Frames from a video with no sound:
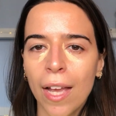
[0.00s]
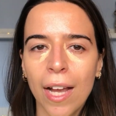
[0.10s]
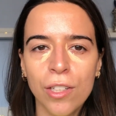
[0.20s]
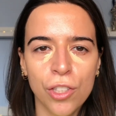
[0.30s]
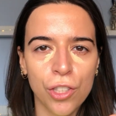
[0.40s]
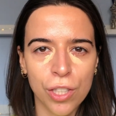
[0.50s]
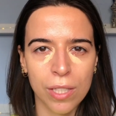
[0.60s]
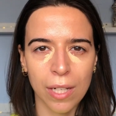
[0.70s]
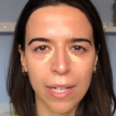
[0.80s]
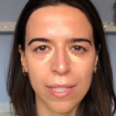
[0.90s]
And she just
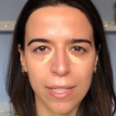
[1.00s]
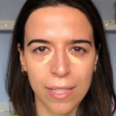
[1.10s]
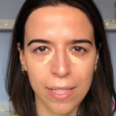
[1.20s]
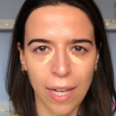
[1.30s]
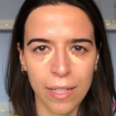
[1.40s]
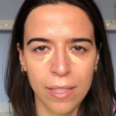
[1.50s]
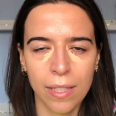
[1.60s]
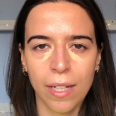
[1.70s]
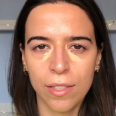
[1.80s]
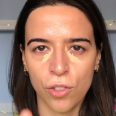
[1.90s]
lets it set
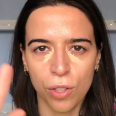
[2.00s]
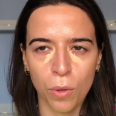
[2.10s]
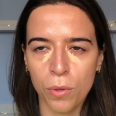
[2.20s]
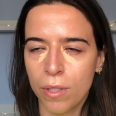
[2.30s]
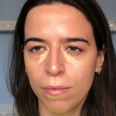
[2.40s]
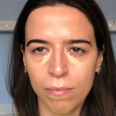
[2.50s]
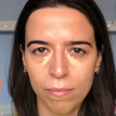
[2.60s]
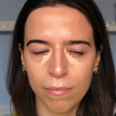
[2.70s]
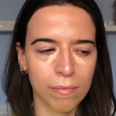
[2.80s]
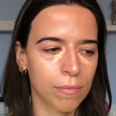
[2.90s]
and she goes
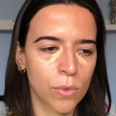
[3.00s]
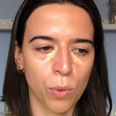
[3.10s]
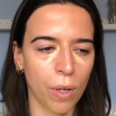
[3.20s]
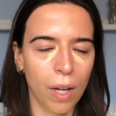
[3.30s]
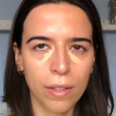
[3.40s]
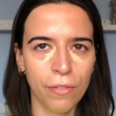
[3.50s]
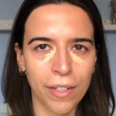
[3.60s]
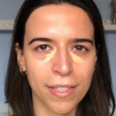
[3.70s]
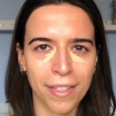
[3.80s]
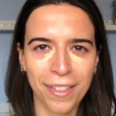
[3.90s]
do other
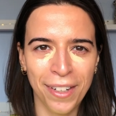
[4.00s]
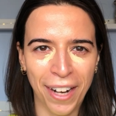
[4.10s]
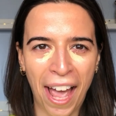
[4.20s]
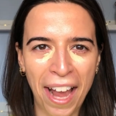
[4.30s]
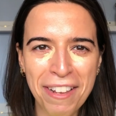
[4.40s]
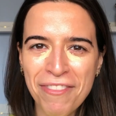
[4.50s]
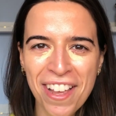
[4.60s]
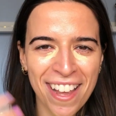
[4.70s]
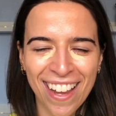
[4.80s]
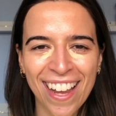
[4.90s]
things in her life,
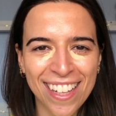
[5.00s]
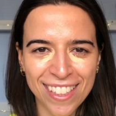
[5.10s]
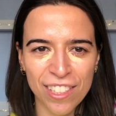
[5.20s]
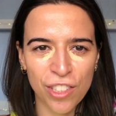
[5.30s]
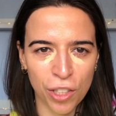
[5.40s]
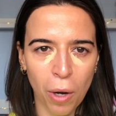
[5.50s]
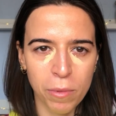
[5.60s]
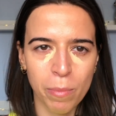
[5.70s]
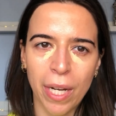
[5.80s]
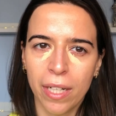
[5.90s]
and then she comes
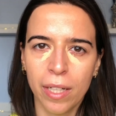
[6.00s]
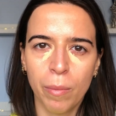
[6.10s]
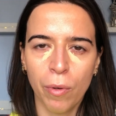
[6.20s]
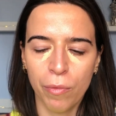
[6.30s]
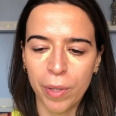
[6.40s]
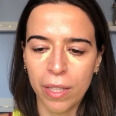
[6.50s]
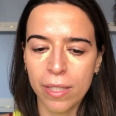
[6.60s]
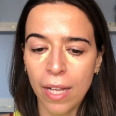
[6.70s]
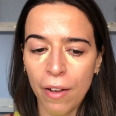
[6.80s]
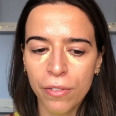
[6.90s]
back a couple of
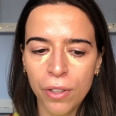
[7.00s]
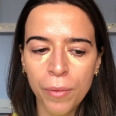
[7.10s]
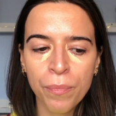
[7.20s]
minutes after.